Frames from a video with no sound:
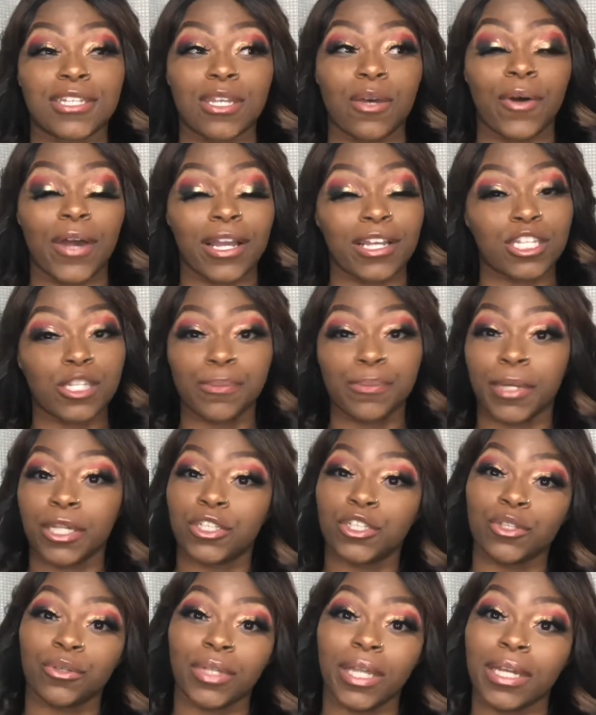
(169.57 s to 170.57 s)
So I
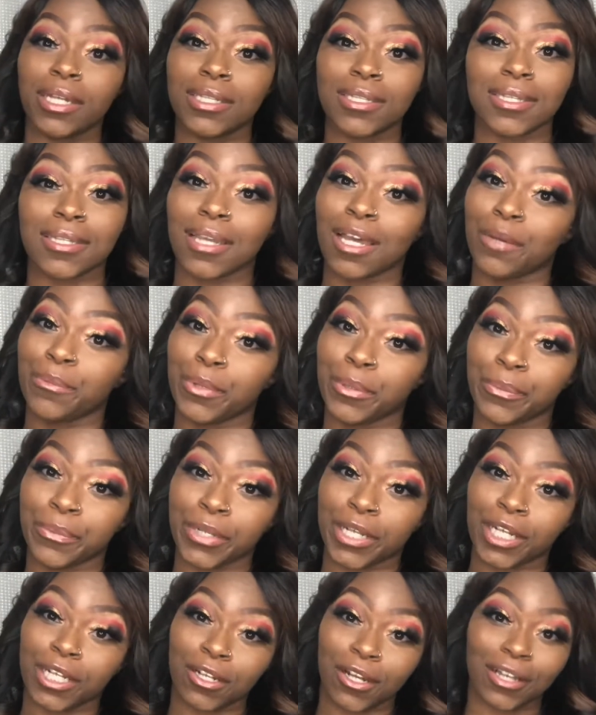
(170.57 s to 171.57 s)
expect you ladies to come and
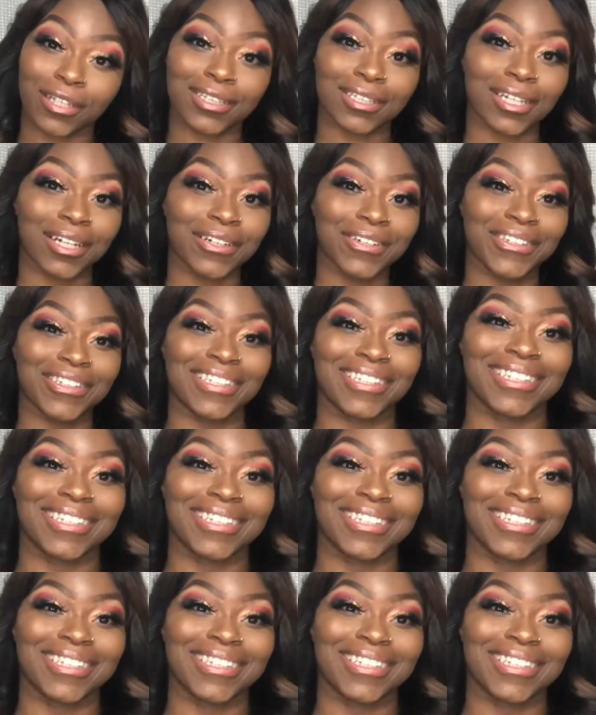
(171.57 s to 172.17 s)
bring it also.